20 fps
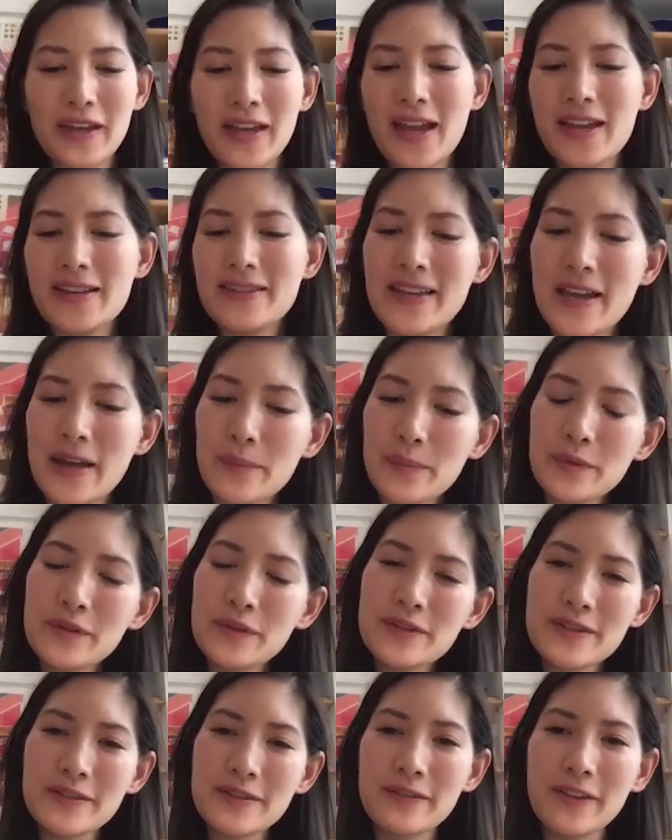
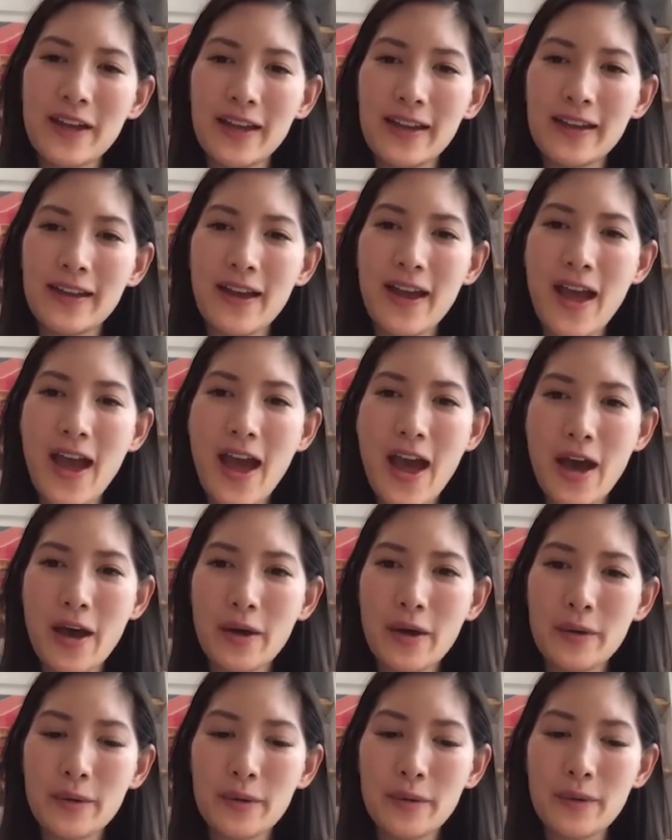examples of
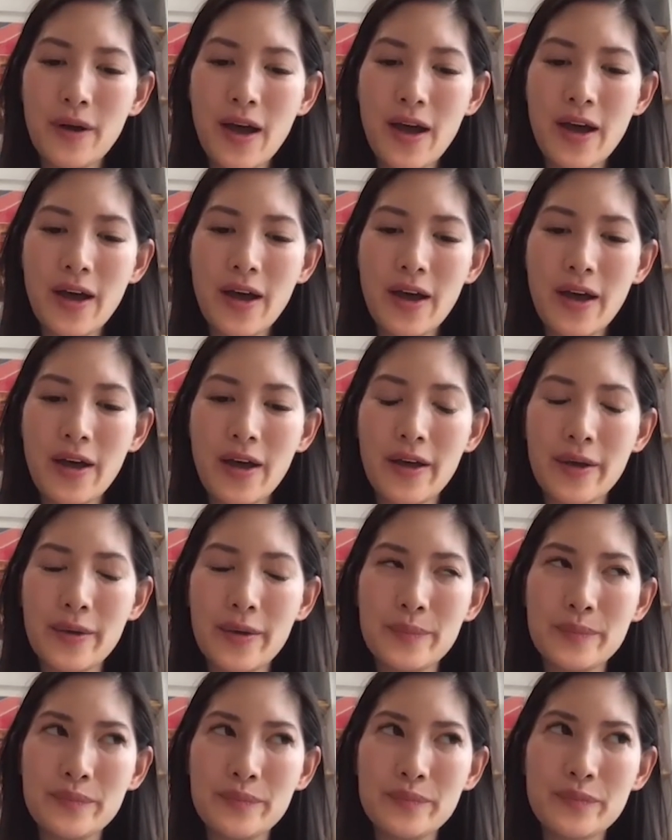how
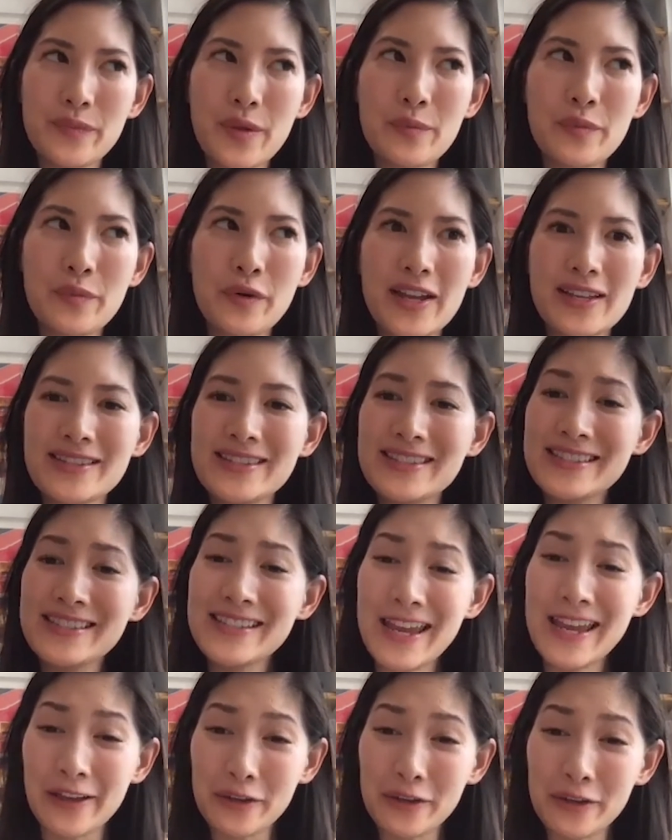brands
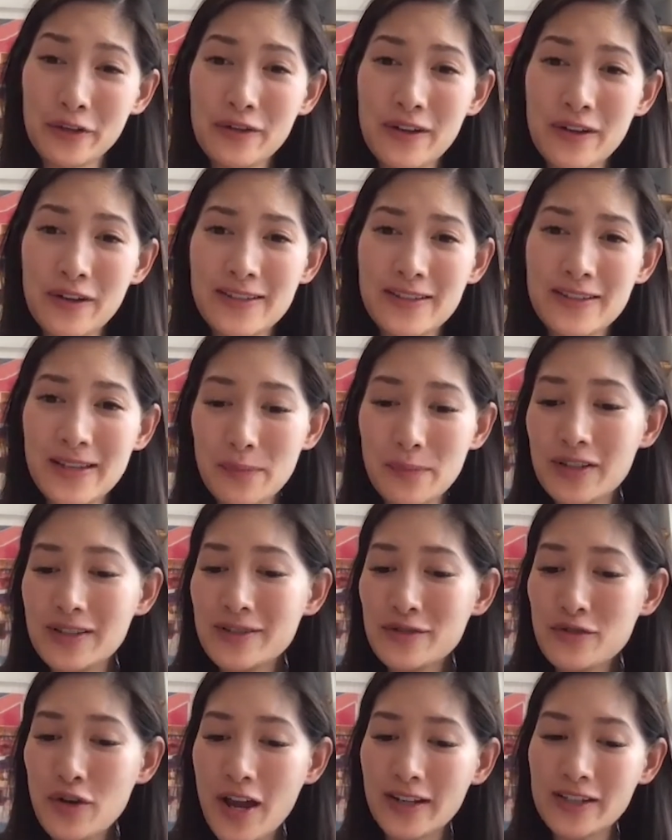tailor a
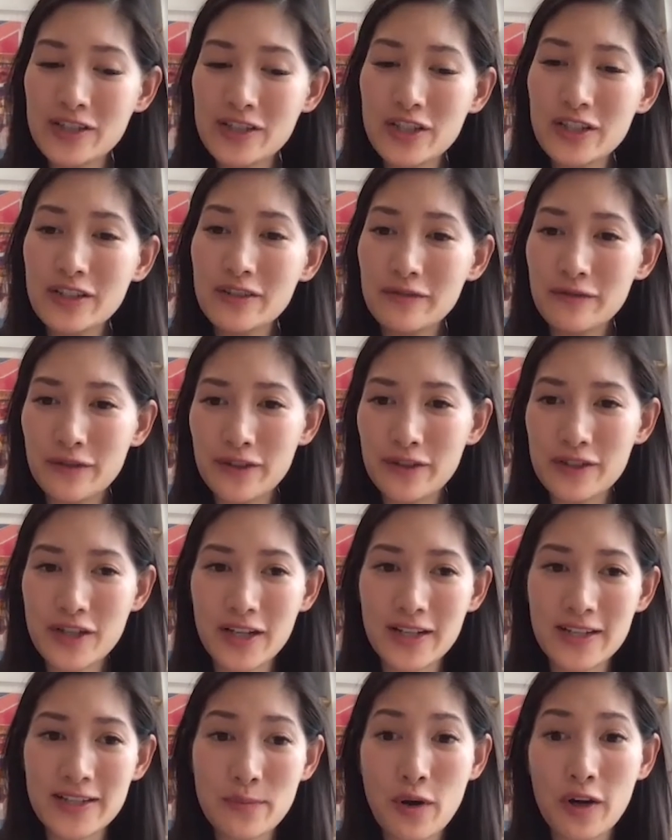separate strategy for the
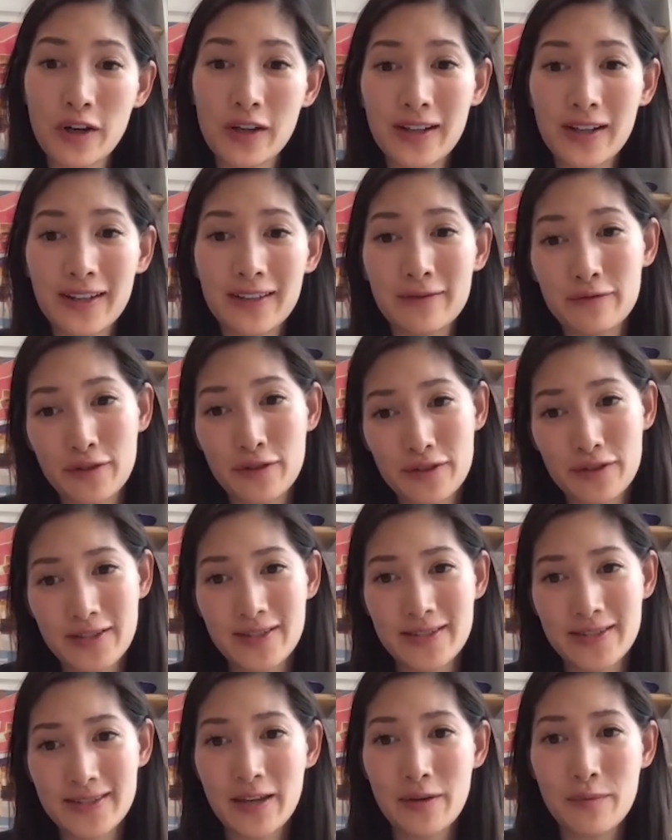Chinese market
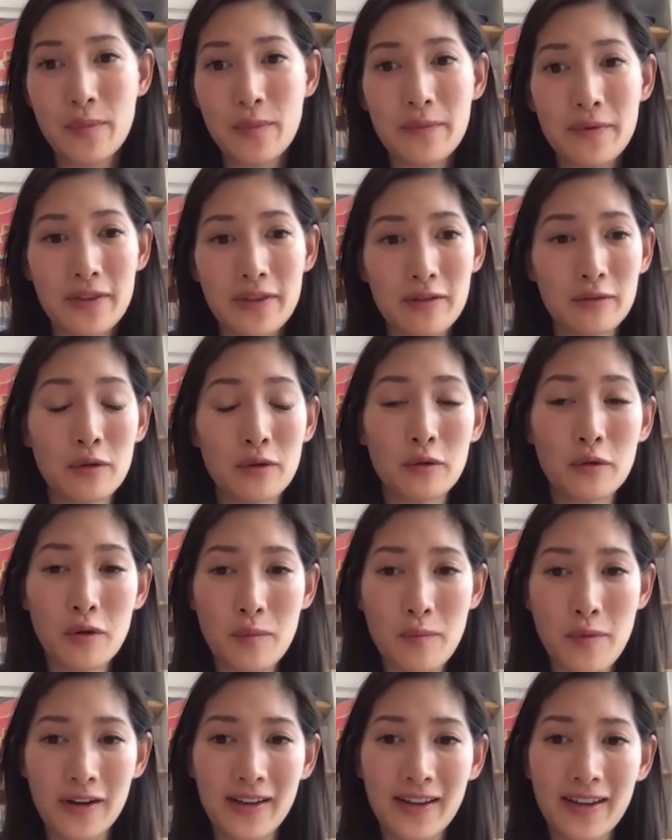versus, say, maybe their local
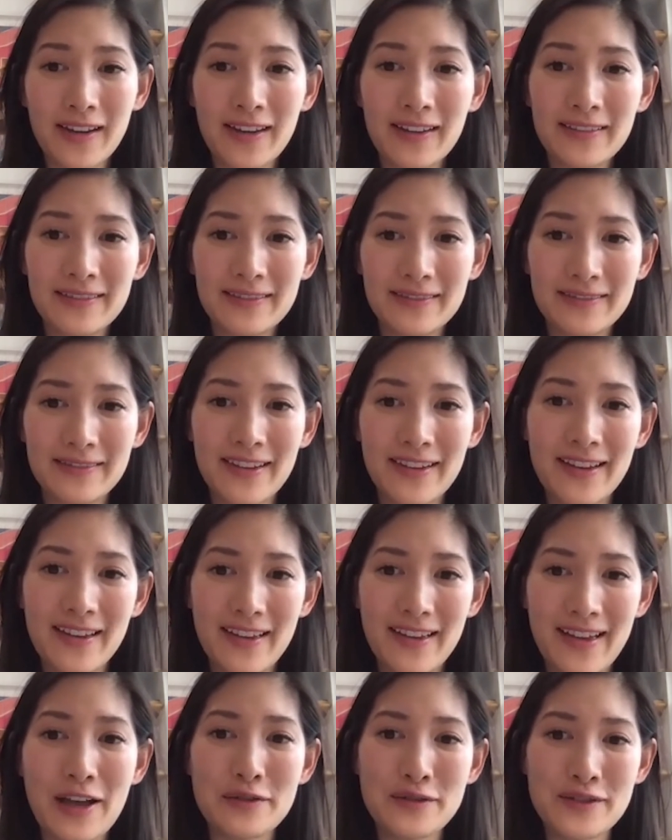market
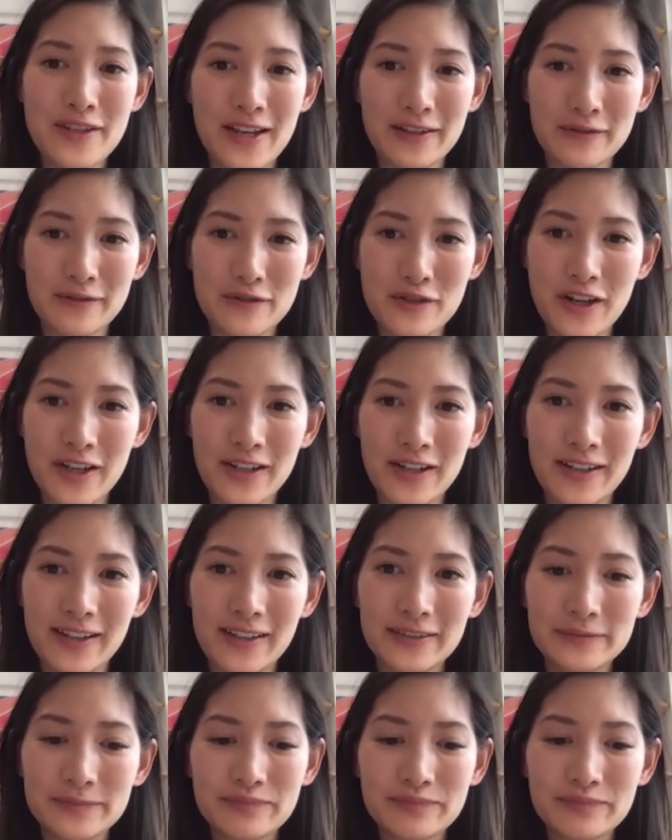outside of China?